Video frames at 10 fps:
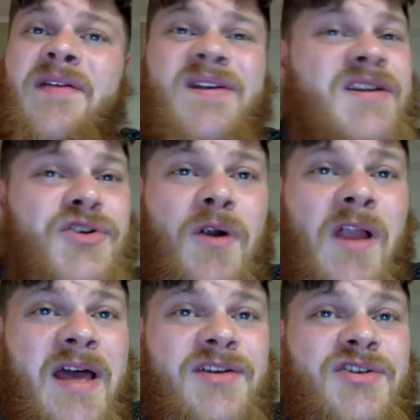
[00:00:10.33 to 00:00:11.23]
In the
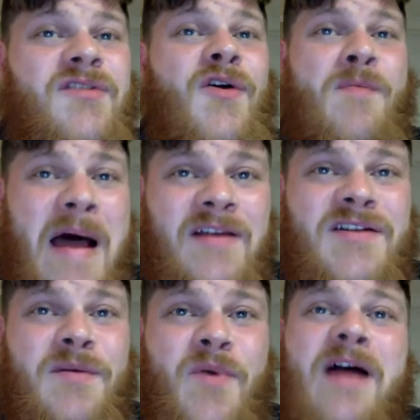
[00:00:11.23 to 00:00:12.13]
digital age, there are
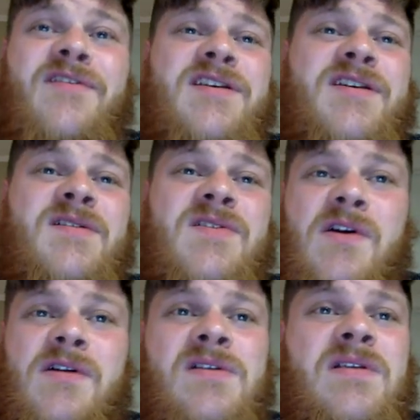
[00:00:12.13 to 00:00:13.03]
mounting privacy
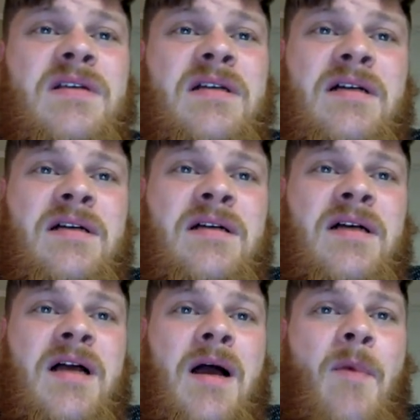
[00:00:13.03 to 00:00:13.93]
concerns.
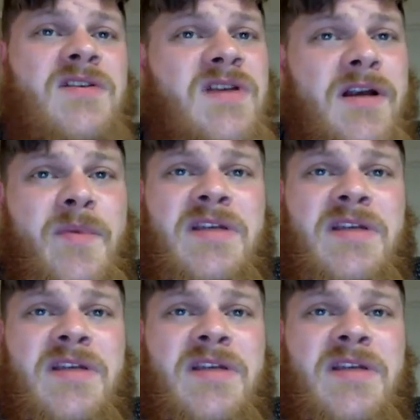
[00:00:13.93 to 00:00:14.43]
I'm also going to be